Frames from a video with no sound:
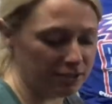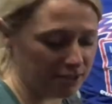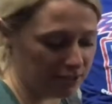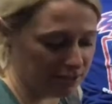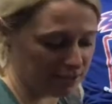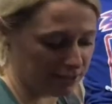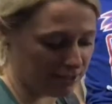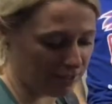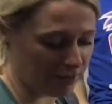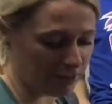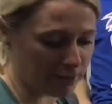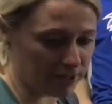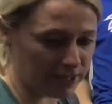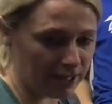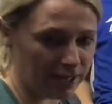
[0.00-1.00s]
and
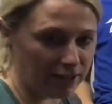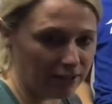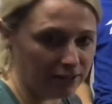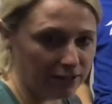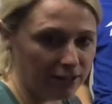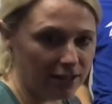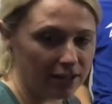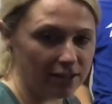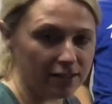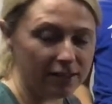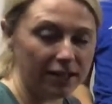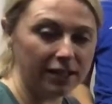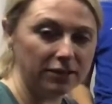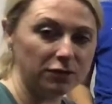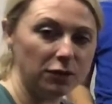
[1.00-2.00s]
everybody out there,
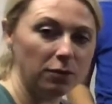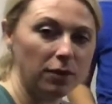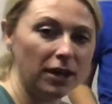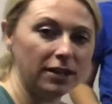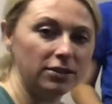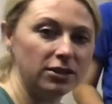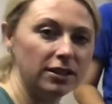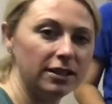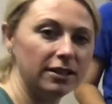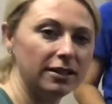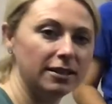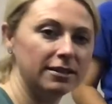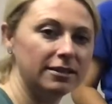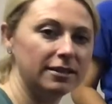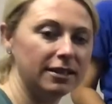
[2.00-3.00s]
thanks for watching
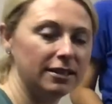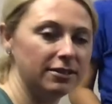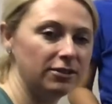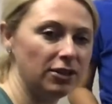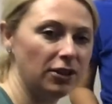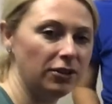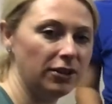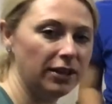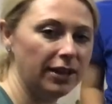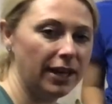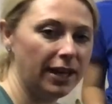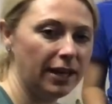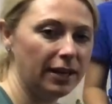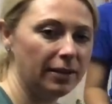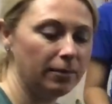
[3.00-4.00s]
this kids' yoga
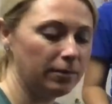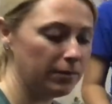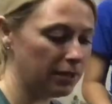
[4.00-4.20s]
game.